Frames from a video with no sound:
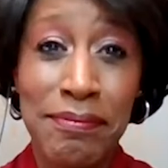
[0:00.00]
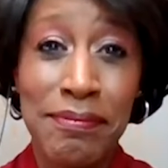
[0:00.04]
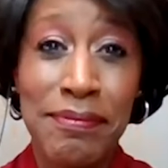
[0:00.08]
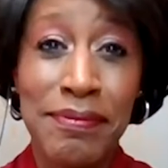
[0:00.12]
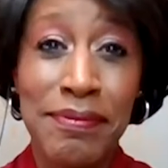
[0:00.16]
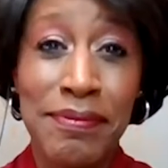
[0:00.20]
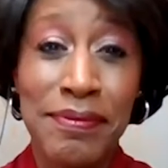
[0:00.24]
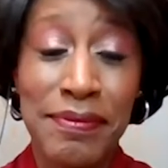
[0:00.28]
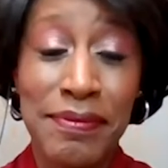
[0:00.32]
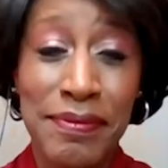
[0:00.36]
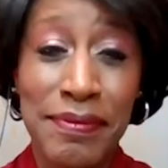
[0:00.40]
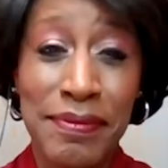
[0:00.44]

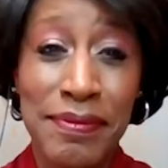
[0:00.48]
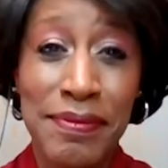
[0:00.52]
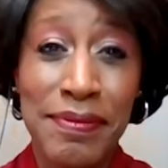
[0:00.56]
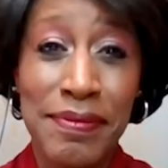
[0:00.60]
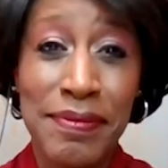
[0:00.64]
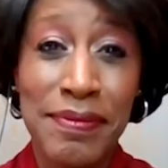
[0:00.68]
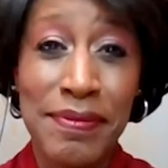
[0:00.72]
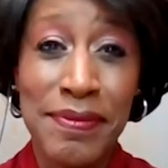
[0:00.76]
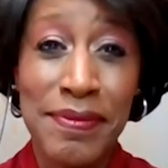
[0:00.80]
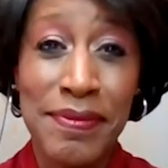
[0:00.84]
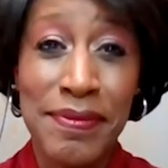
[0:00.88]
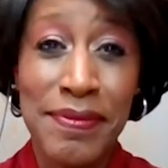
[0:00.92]

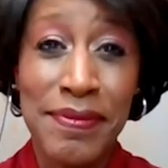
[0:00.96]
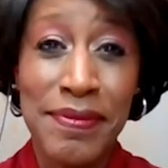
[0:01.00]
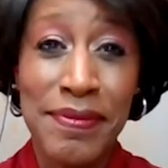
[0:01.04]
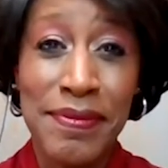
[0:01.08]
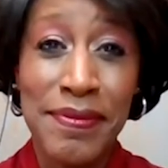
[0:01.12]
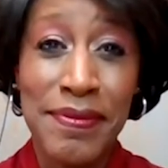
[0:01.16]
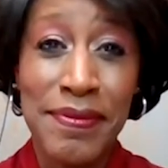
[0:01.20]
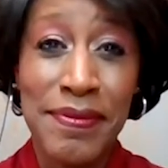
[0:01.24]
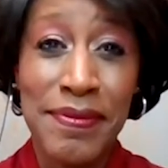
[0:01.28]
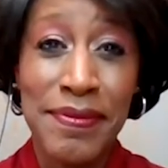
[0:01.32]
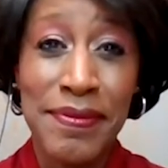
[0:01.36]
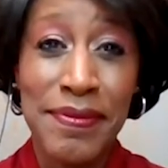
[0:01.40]

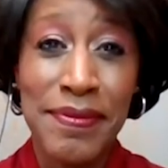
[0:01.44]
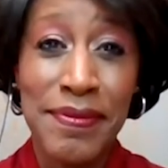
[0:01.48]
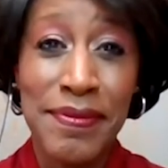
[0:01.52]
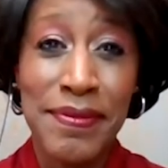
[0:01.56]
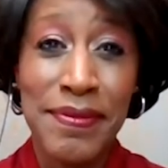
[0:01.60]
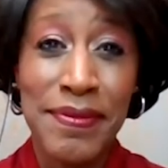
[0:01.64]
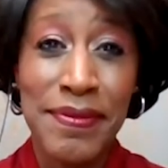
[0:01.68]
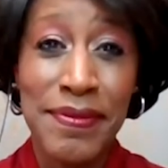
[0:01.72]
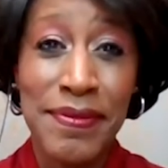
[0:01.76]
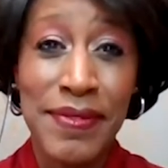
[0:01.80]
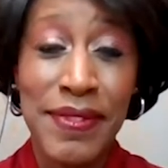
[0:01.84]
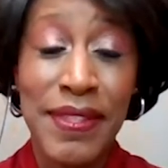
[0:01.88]

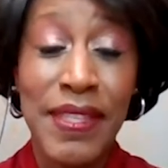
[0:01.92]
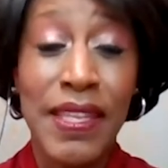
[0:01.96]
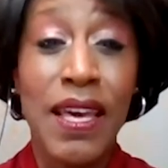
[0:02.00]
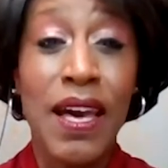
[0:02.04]
No words are spoken by the person on screen.